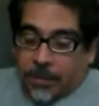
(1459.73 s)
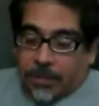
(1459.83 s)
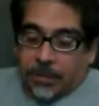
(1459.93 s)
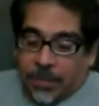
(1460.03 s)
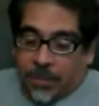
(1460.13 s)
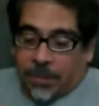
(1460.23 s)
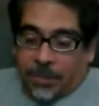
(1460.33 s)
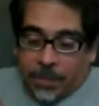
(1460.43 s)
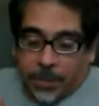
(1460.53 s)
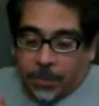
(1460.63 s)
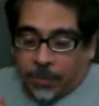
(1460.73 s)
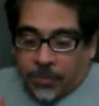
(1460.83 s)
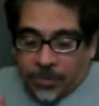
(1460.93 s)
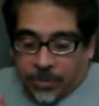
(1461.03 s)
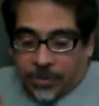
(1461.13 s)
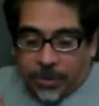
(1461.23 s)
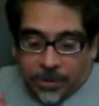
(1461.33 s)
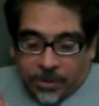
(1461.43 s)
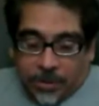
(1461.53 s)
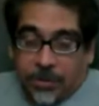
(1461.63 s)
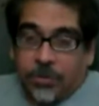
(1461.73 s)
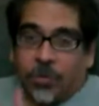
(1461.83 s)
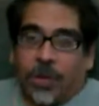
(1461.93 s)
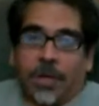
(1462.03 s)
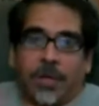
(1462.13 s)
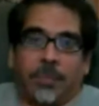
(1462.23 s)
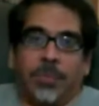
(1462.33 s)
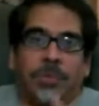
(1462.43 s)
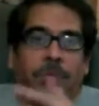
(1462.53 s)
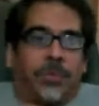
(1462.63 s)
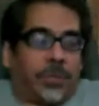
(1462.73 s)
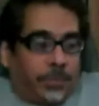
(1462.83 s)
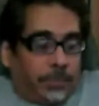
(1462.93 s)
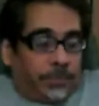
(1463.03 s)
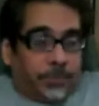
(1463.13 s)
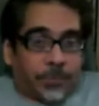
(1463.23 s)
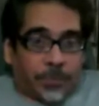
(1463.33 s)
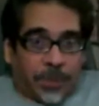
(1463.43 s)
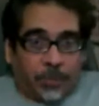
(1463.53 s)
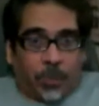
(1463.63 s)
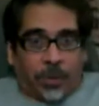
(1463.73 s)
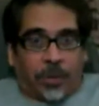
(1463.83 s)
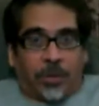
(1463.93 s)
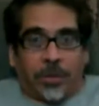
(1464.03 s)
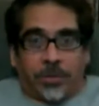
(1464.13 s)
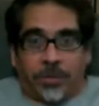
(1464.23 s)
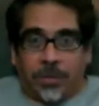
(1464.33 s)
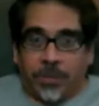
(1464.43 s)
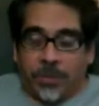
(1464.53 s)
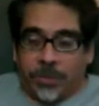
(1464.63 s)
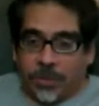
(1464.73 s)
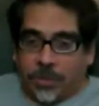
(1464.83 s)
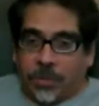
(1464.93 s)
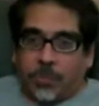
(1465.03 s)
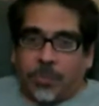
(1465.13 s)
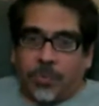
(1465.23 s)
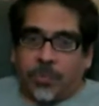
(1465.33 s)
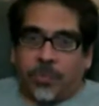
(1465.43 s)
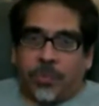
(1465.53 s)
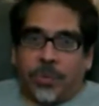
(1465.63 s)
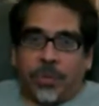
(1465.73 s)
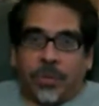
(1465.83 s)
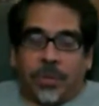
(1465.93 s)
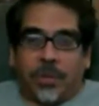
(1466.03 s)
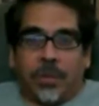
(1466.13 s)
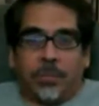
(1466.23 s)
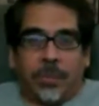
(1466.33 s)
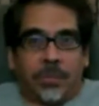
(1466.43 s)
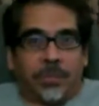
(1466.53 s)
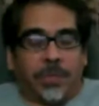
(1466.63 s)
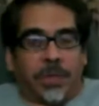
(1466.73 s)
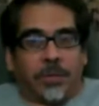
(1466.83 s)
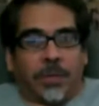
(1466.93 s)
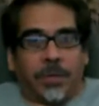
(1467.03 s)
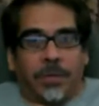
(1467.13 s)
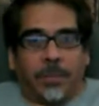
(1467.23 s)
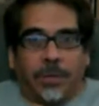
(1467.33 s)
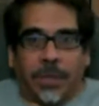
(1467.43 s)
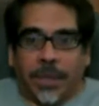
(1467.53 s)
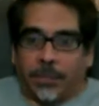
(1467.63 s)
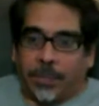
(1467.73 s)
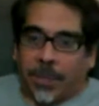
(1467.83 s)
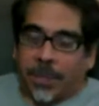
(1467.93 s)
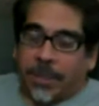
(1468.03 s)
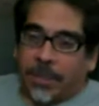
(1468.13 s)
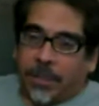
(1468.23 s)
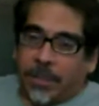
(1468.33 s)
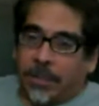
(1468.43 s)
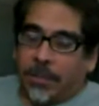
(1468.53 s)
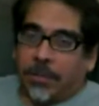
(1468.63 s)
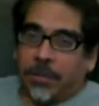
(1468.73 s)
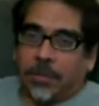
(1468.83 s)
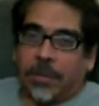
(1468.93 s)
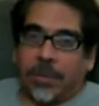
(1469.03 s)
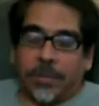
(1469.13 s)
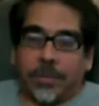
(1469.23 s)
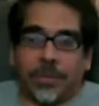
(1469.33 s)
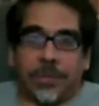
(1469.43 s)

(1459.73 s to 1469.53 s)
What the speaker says: being that I'm going to be persistent and continue trying, I'm just going to keep working on it, see if this is going to improve the numbers. If I can try to double that by the end of the year to 100,